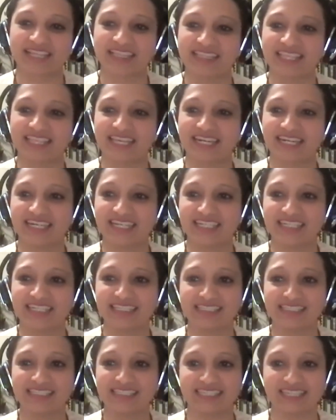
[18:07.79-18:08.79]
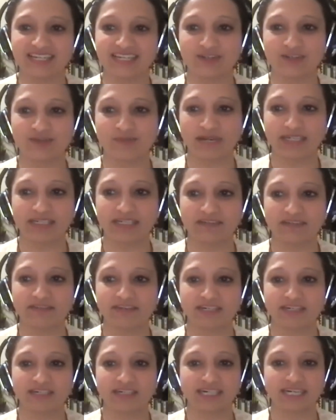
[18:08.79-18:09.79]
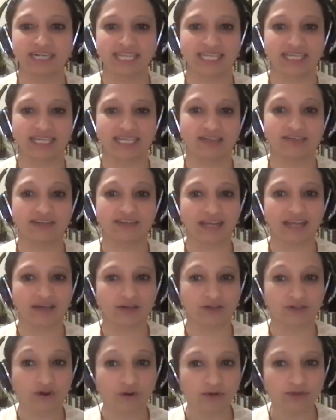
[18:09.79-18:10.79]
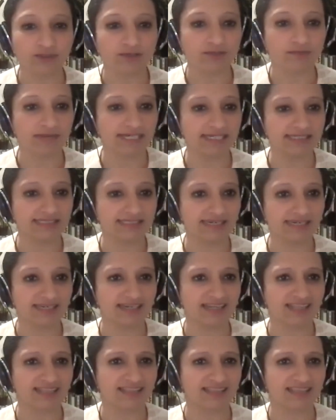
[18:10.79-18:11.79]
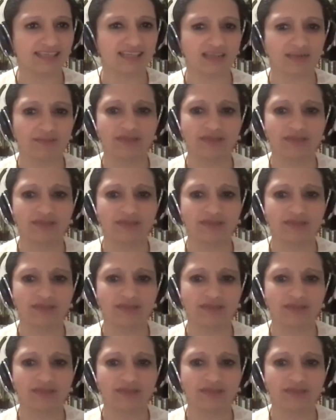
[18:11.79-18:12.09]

there is, you might have heard like growth mindset, and I think,